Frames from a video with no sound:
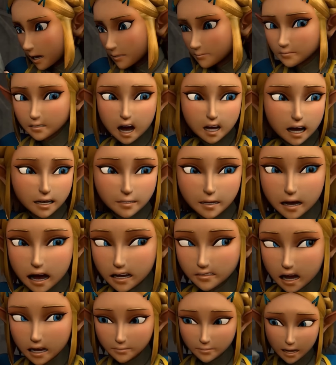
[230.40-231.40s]
standing
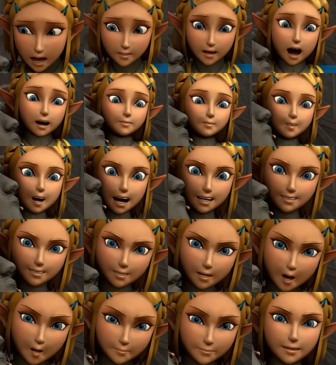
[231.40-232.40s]
near it any wish
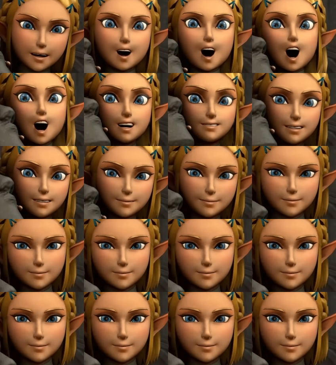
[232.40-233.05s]
they want.